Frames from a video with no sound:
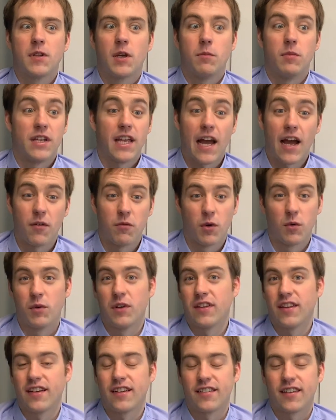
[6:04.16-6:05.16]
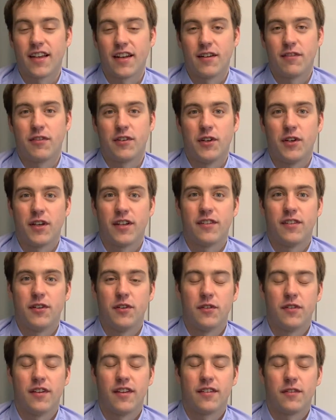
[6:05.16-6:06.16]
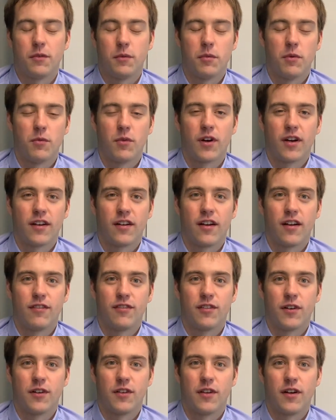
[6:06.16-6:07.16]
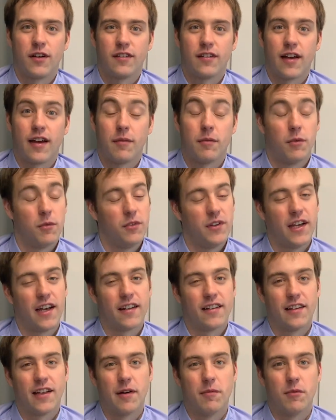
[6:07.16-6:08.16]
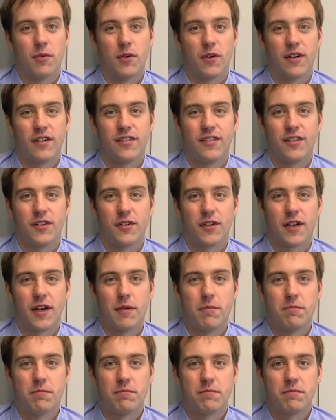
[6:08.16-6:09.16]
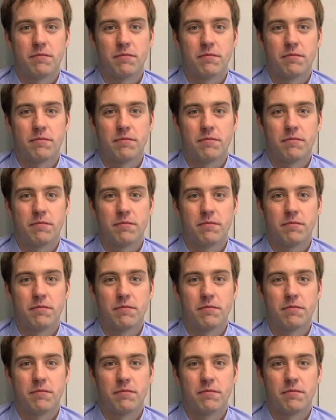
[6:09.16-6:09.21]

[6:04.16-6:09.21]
But yeah, we're really excited for you to use this. We've been working on it for a long time, and we've got a lot more still to come.